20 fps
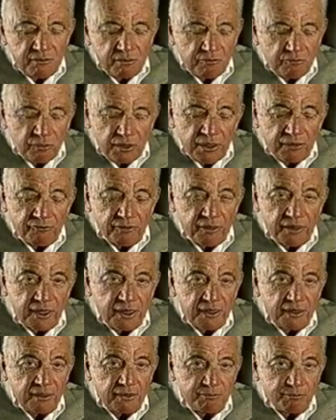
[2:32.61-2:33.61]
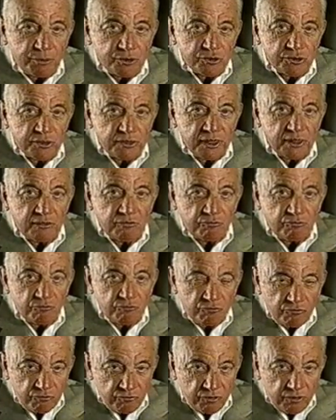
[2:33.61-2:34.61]
whatever the butcher didn't
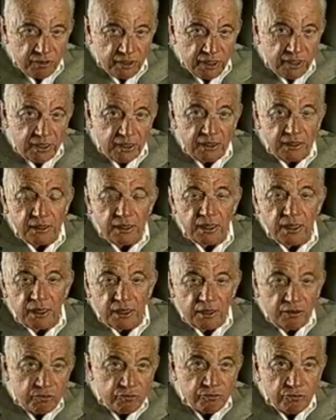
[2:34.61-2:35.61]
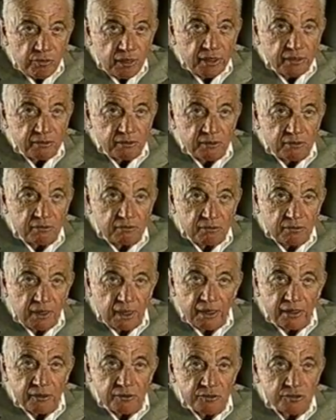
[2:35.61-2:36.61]
need, he threw out the,
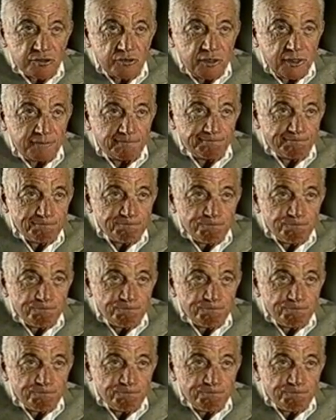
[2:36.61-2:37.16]
onto the street.